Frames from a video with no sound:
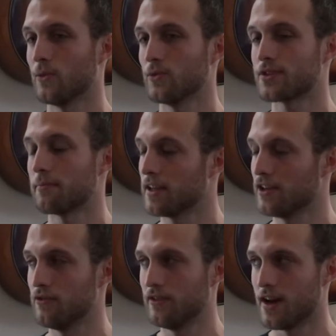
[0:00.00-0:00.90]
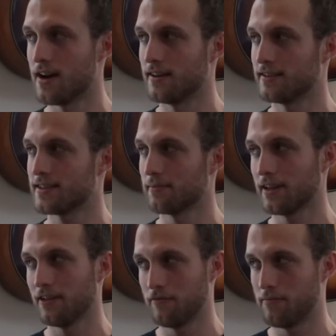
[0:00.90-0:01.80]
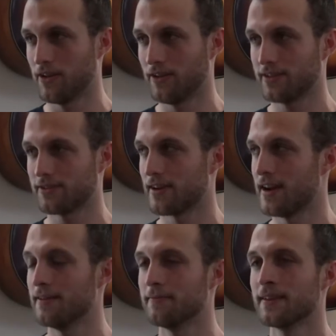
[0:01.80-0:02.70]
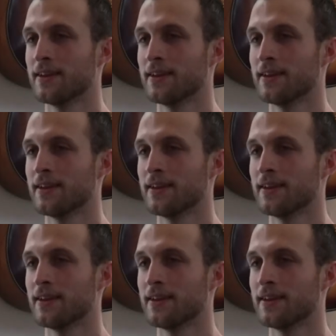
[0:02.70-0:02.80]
something you've done, something you've built, right?